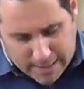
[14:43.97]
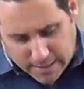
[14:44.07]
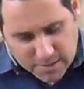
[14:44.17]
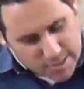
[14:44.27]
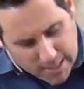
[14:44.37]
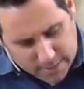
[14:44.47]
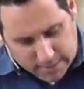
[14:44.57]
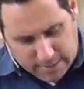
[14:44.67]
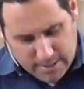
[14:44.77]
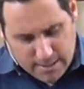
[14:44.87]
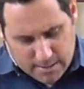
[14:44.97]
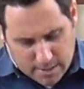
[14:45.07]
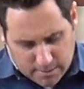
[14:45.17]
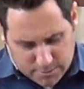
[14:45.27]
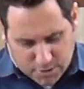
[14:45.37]
And then, secondly,
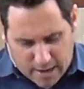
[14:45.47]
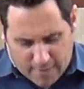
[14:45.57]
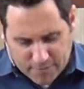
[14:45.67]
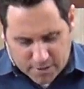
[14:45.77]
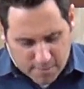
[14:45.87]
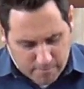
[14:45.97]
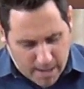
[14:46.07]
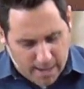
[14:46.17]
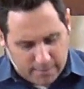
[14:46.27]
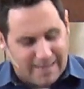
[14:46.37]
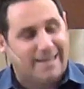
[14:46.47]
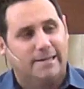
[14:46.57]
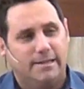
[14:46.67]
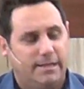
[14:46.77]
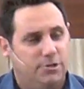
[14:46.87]
uh, to have the command and
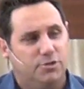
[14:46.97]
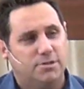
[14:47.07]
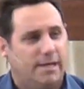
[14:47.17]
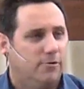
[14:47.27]
allegiance